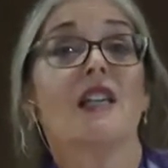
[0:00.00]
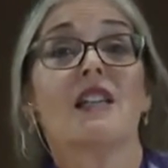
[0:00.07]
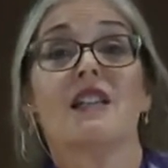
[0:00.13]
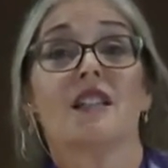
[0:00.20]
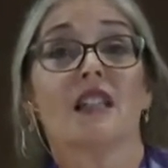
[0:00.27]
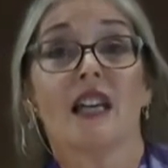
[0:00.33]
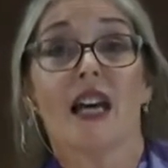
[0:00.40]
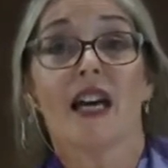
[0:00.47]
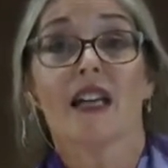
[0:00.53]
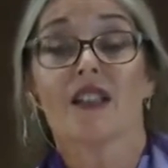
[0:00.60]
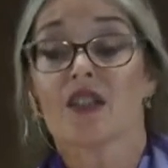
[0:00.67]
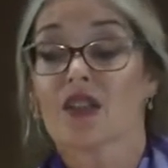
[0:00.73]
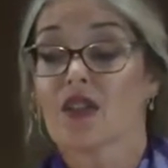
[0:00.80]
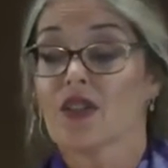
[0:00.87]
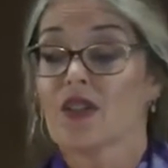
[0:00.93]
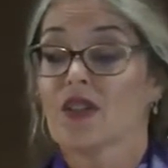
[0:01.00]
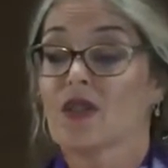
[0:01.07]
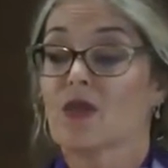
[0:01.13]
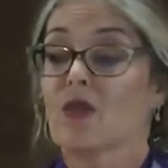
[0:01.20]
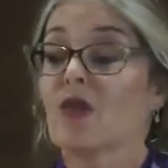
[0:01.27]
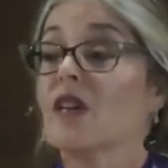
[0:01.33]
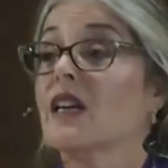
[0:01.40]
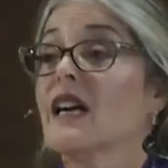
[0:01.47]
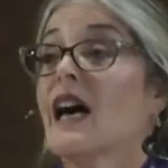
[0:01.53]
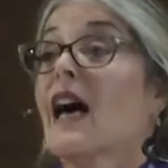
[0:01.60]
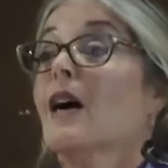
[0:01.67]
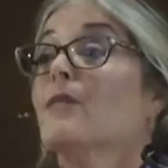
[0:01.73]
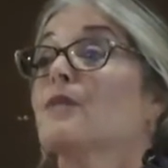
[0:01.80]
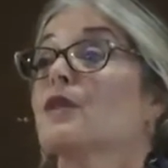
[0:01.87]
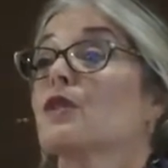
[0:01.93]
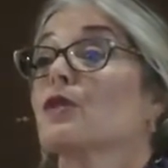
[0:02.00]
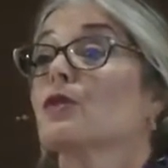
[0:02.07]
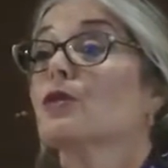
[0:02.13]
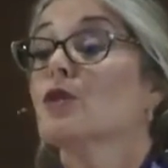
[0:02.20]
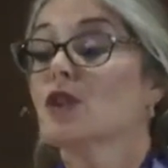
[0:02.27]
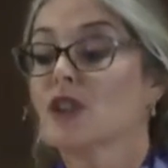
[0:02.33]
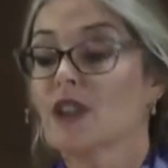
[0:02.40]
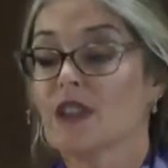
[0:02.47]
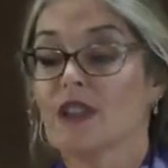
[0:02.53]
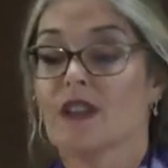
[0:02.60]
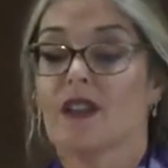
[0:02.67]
easy answers or absolution.